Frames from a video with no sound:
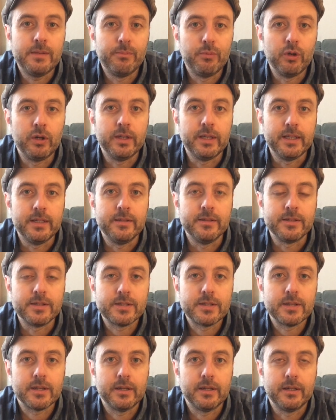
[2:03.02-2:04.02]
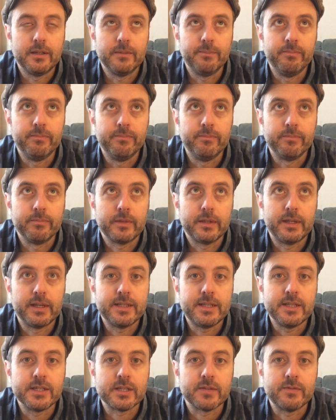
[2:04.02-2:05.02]
brilliant
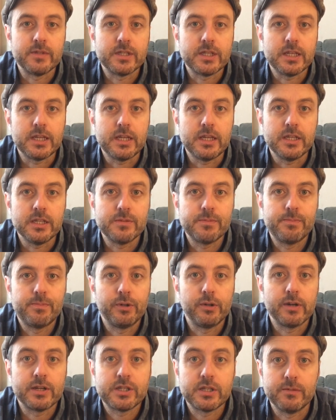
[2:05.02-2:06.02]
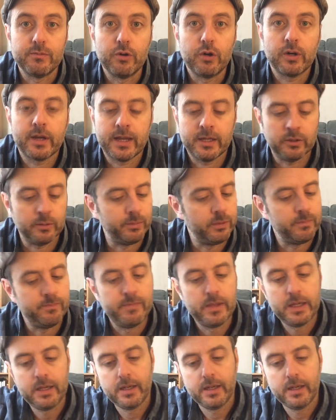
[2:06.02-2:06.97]
1970s progressive rock album.